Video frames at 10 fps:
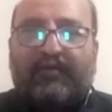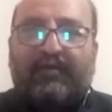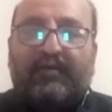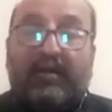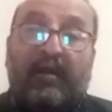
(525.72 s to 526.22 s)
The
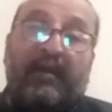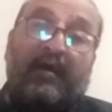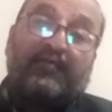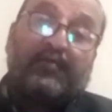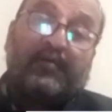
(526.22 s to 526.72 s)

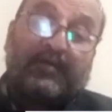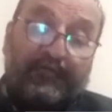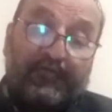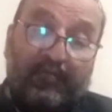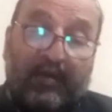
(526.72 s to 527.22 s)
libraries are the
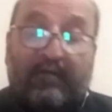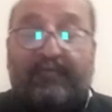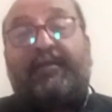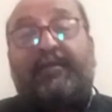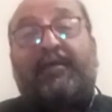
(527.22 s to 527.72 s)
centers of
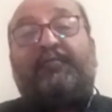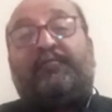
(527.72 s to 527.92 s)
learning.